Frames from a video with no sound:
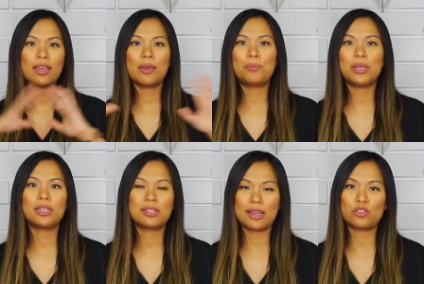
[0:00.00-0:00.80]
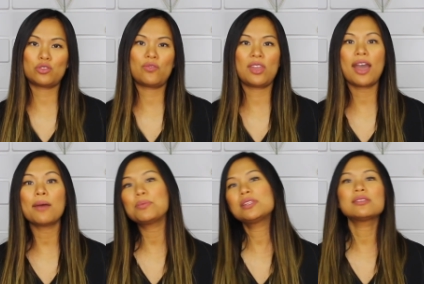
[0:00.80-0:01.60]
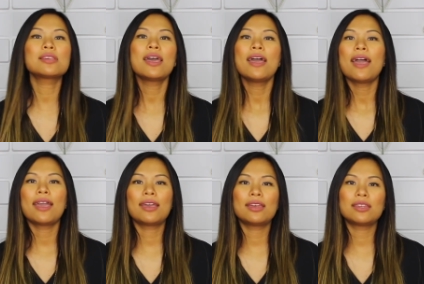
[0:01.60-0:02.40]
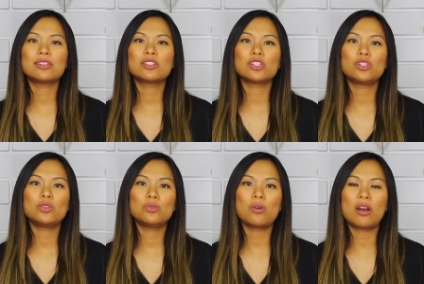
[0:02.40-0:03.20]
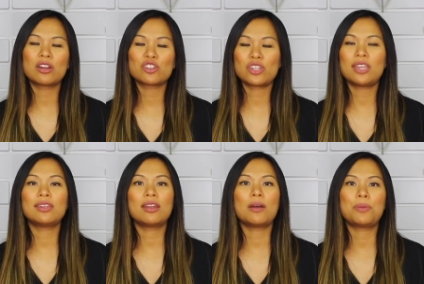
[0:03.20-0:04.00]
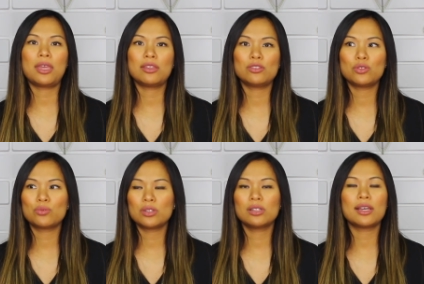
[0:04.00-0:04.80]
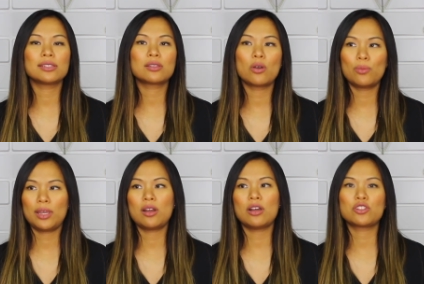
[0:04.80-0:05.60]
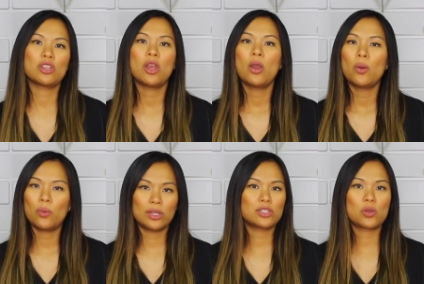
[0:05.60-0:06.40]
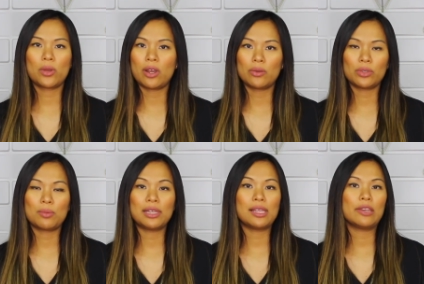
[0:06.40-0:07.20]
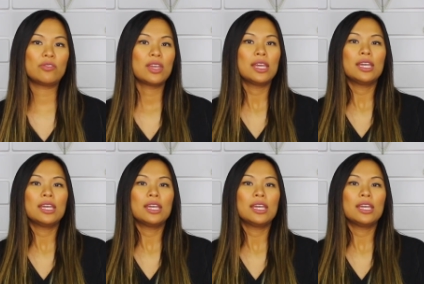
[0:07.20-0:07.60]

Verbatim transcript: a big catastrophe happens and you are shaken up and you realize, oh my gosh, what is going on with my life?